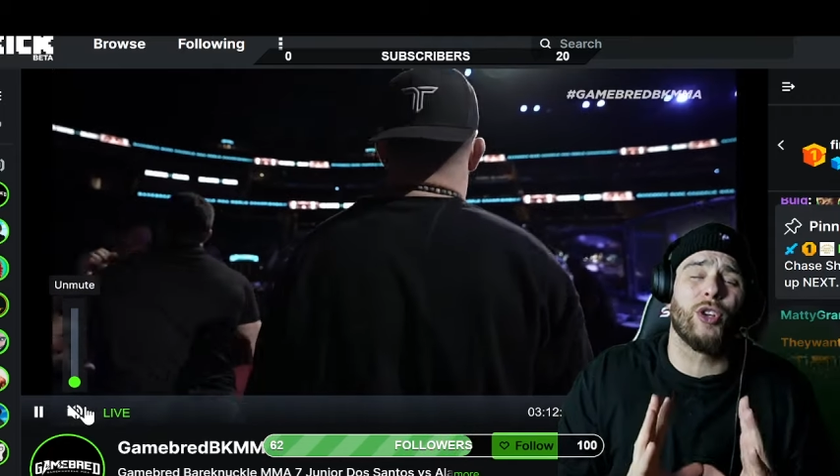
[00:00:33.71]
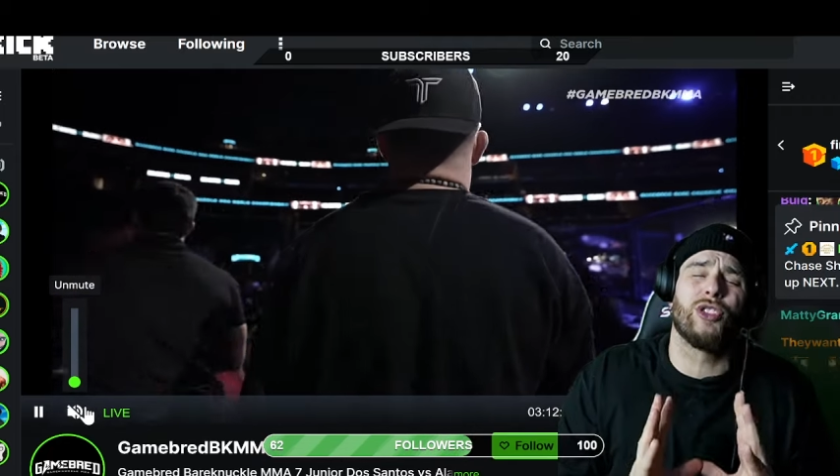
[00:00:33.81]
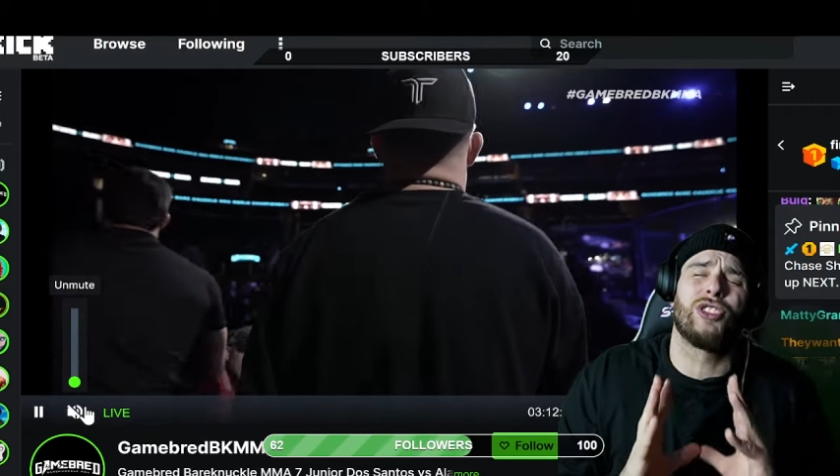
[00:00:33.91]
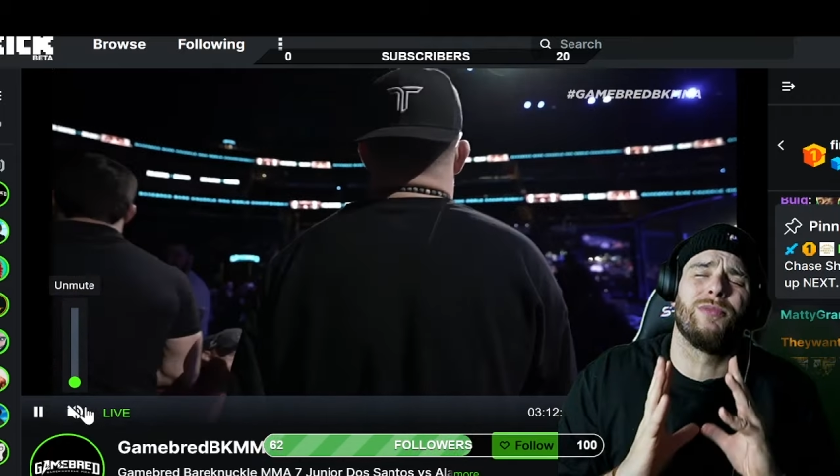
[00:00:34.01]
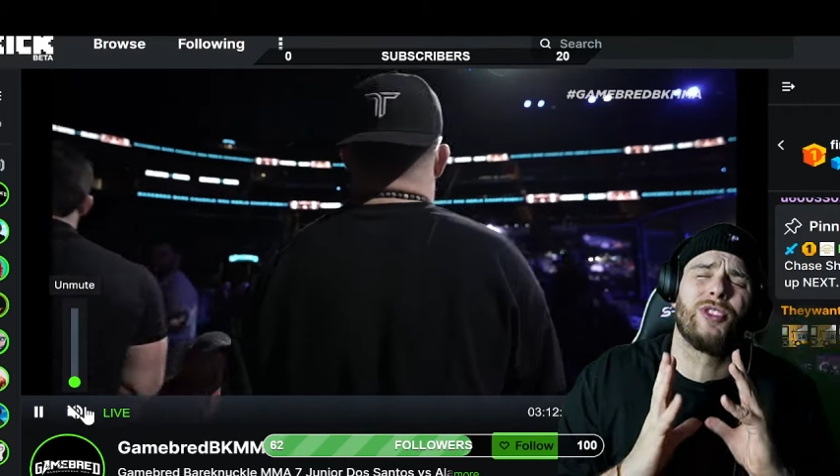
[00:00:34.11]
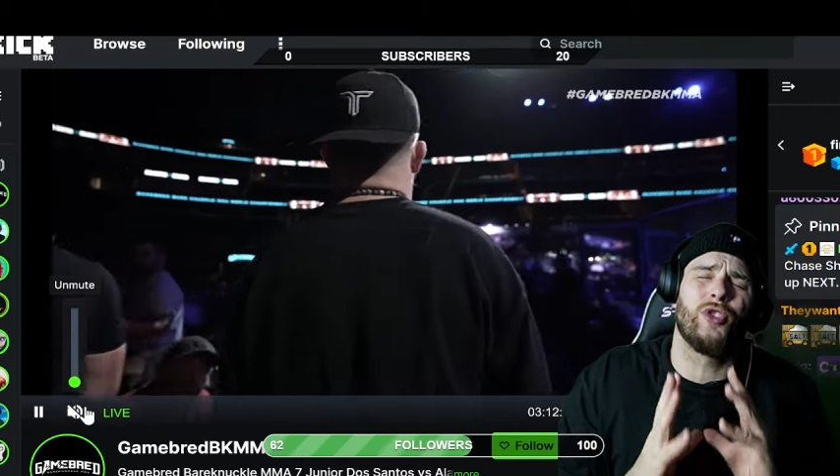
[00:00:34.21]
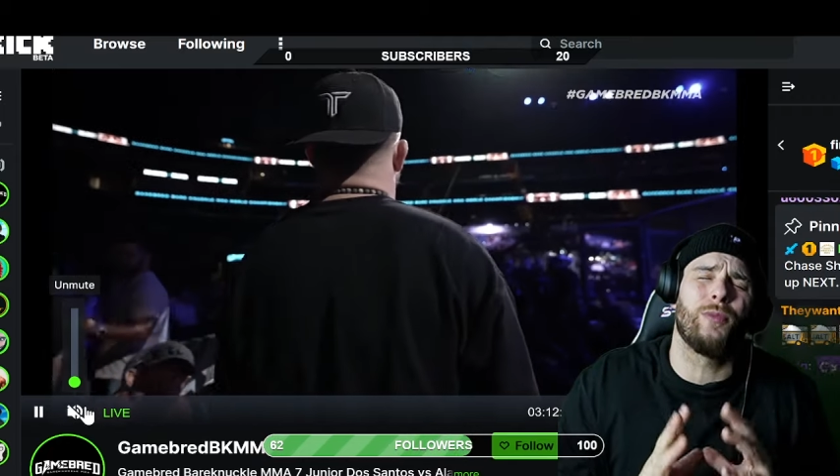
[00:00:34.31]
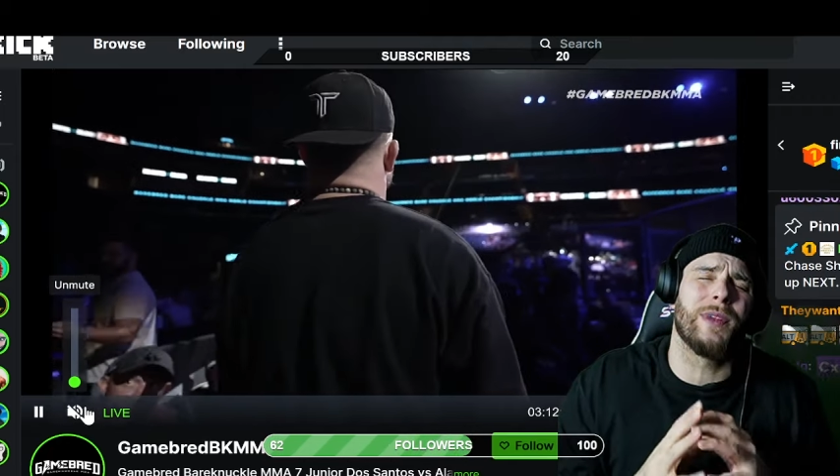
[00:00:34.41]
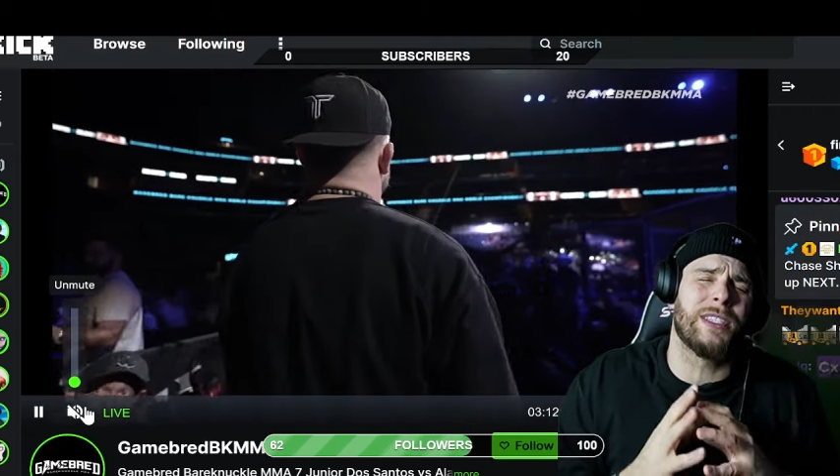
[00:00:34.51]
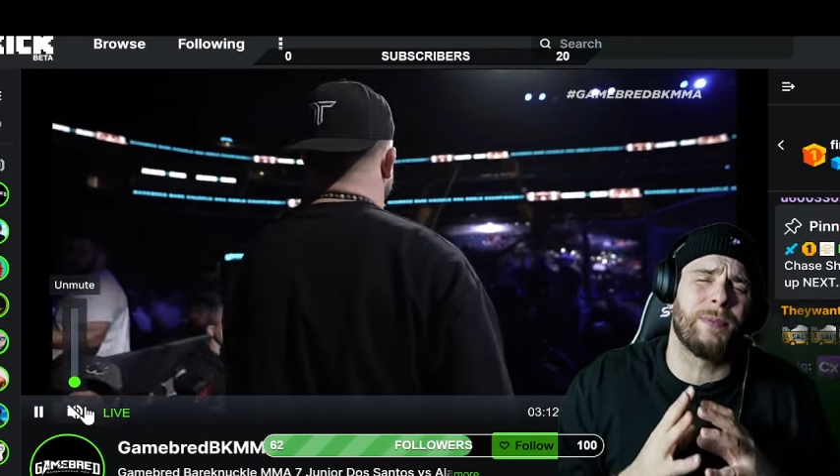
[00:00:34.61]
on some
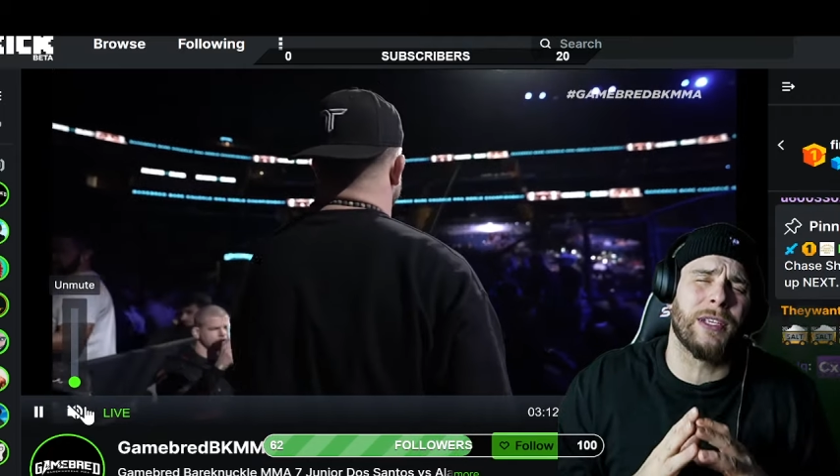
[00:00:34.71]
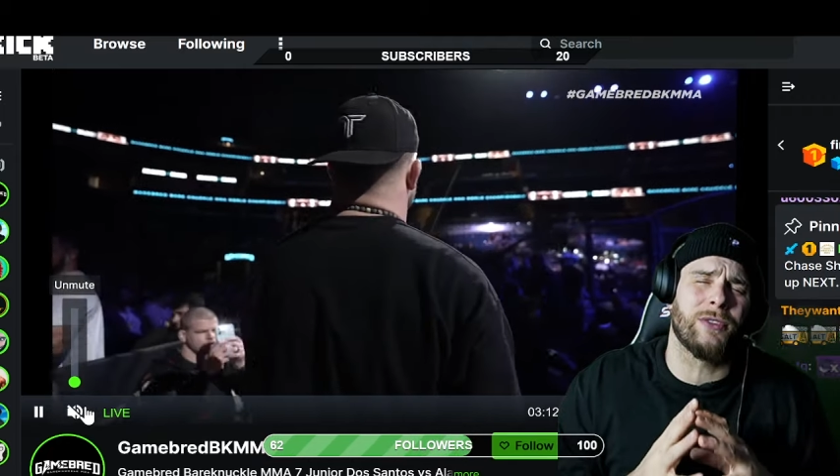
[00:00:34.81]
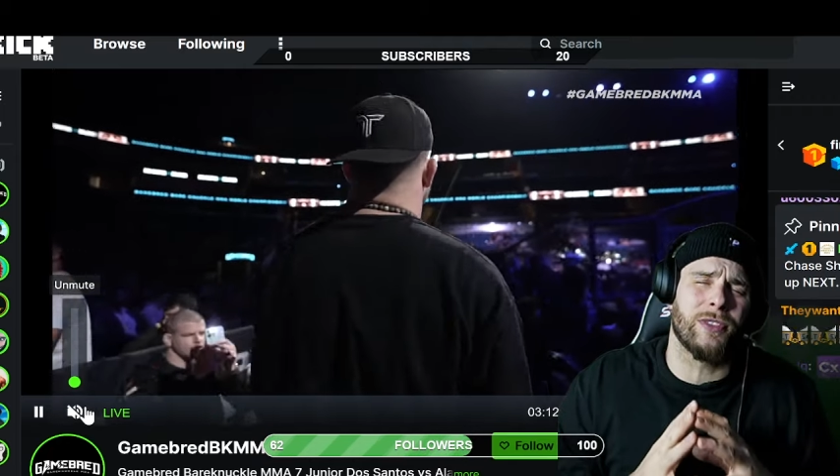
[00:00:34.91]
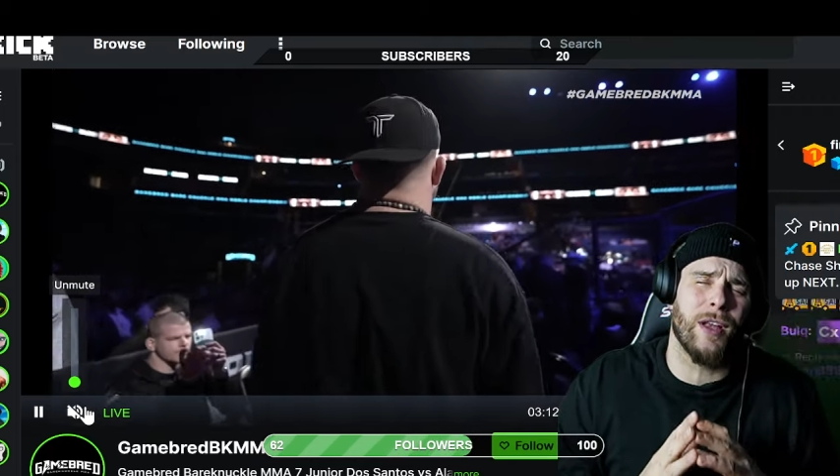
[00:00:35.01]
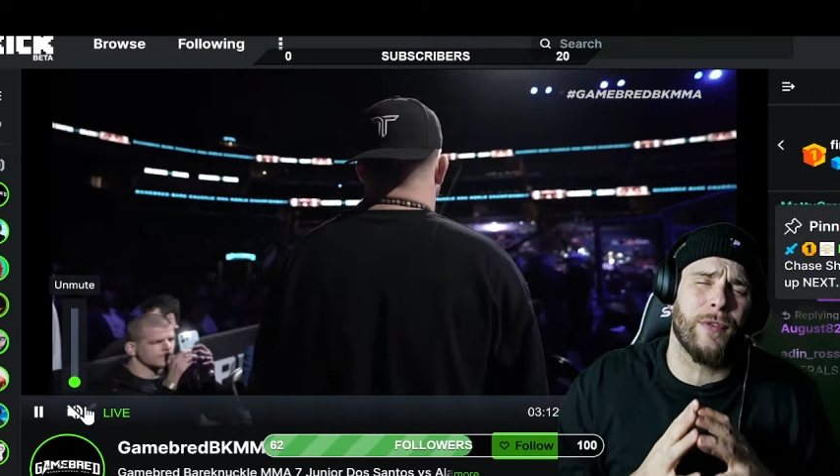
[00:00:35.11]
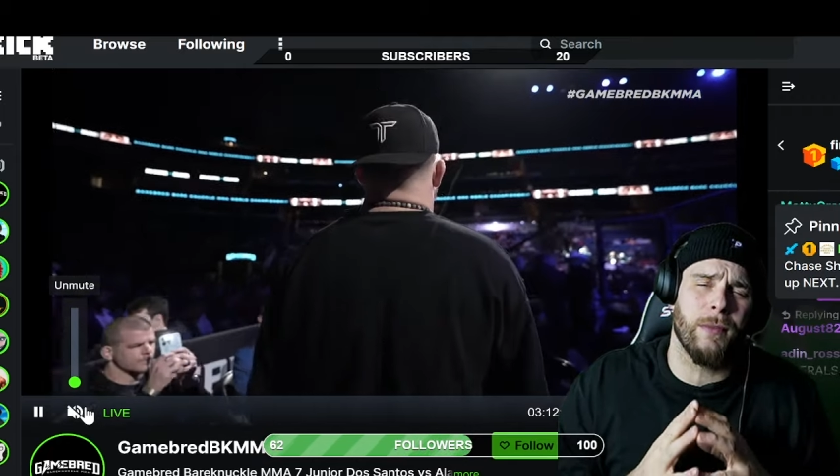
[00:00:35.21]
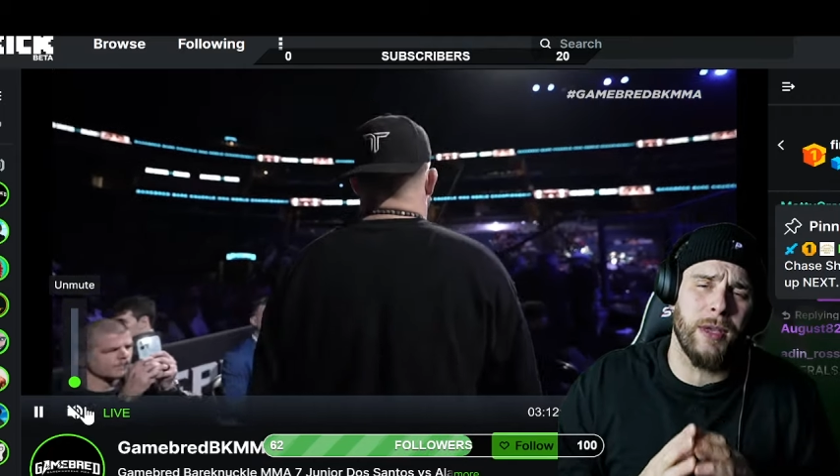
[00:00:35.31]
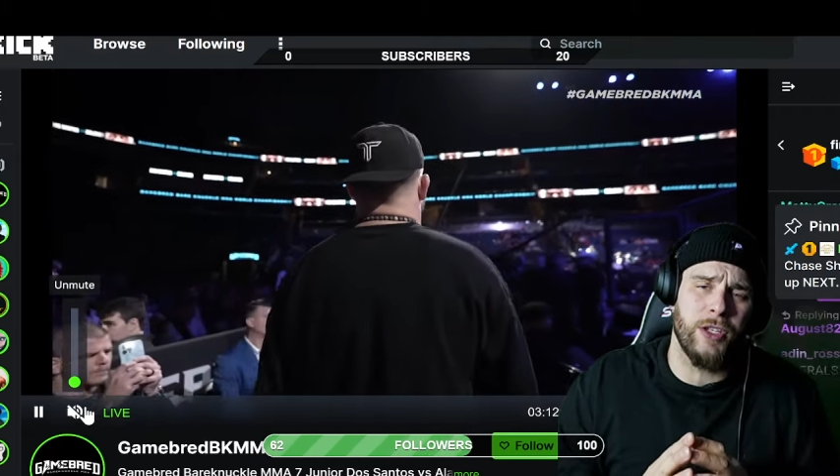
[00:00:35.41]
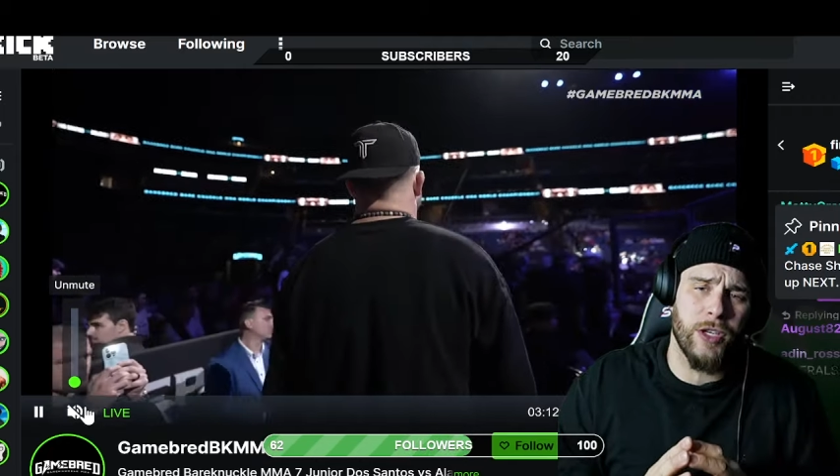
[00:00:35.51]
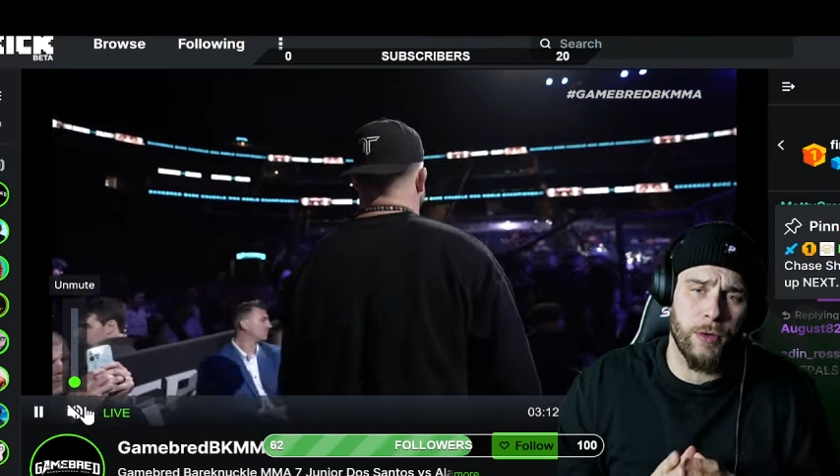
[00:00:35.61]
super special stuff on the
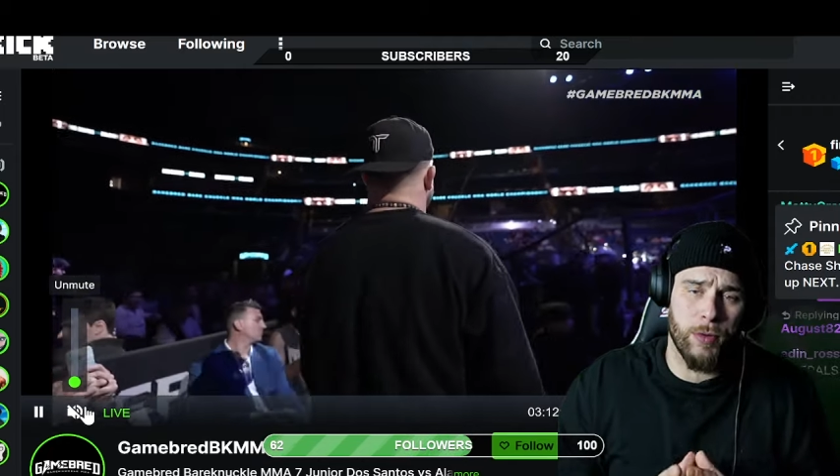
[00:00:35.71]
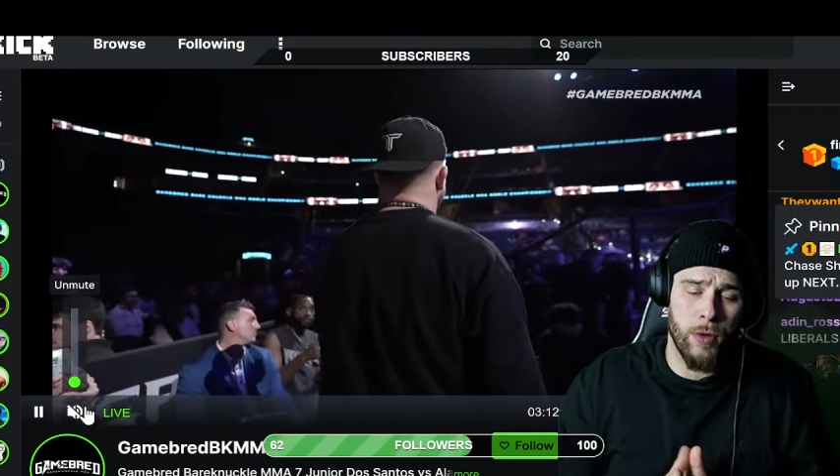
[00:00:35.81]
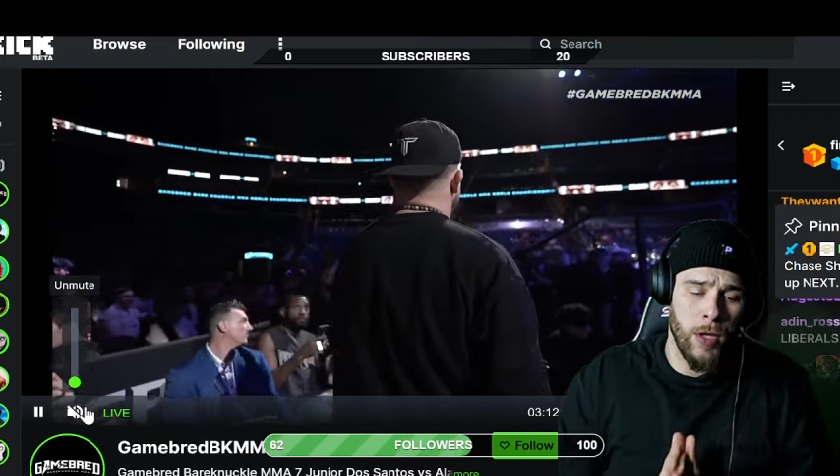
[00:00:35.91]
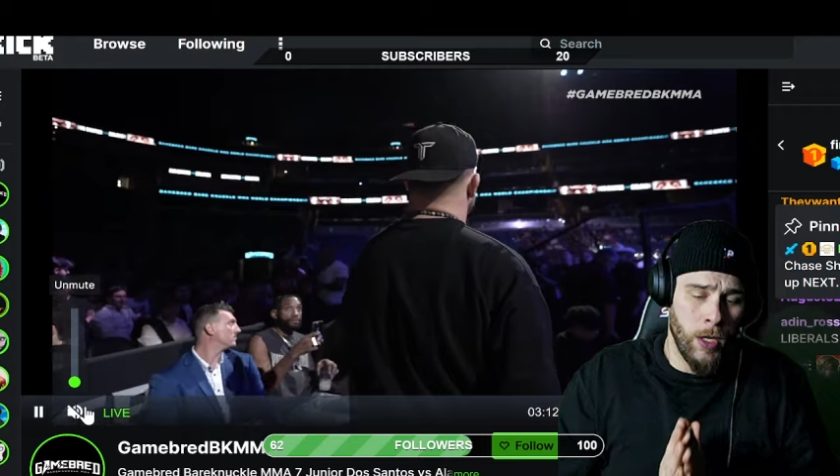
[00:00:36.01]
main channel, bro.